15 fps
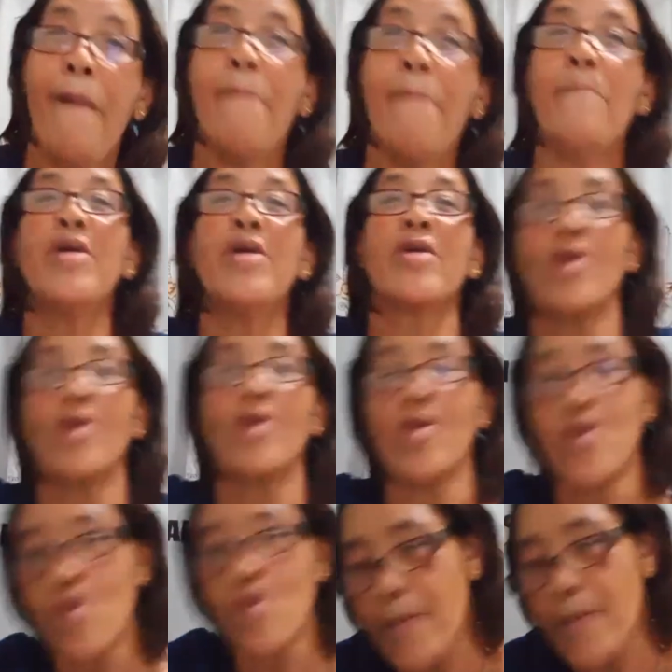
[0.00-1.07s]
I just don't
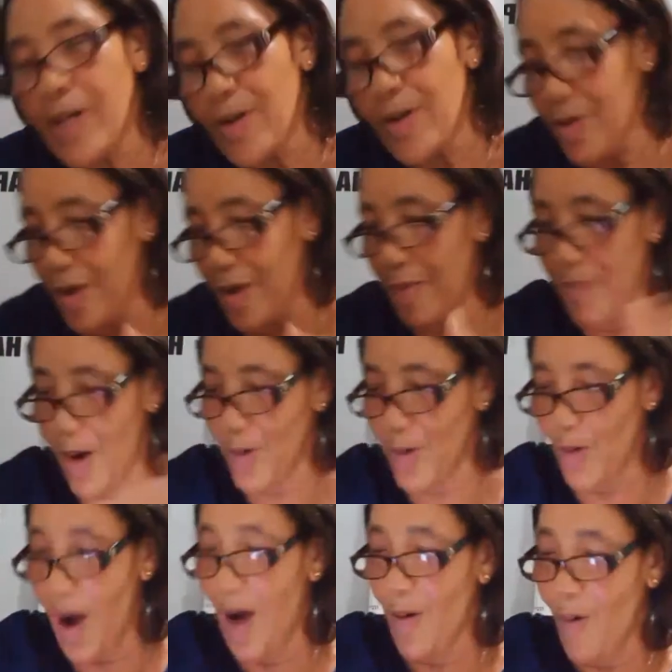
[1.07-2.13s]
know. I don't know about
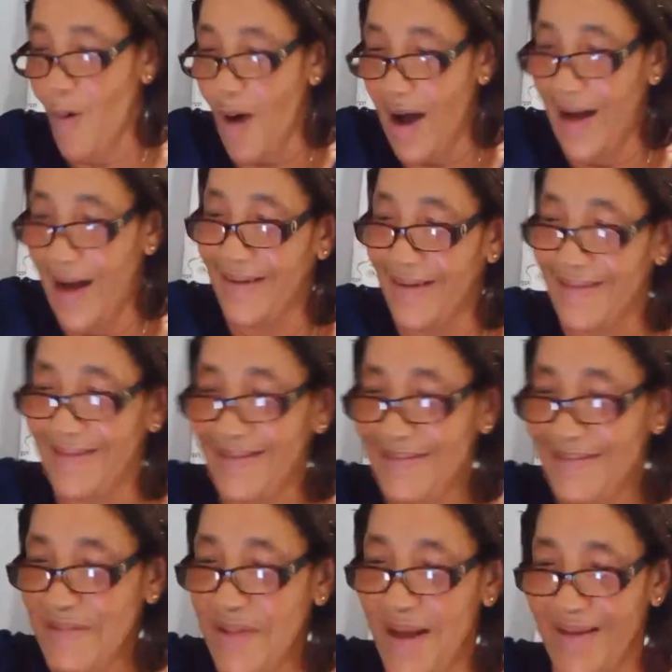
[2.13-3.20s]
what go on.
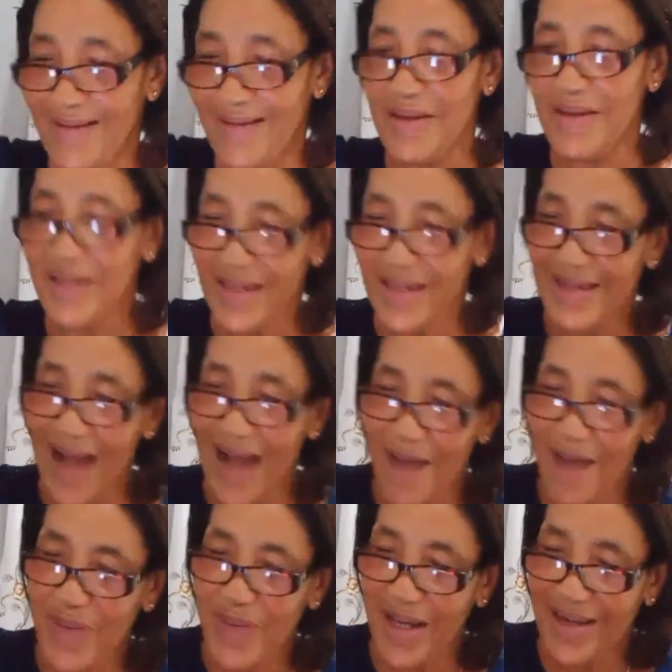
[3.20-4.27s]
These things
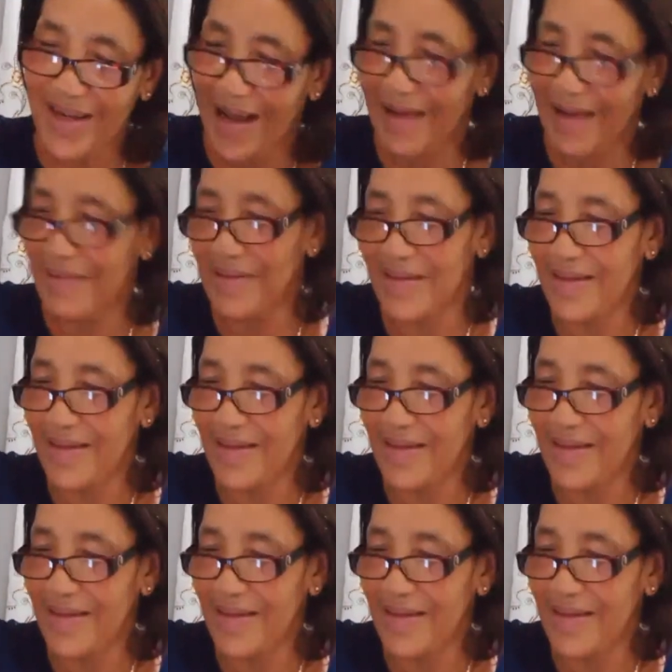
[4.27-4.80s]
happen and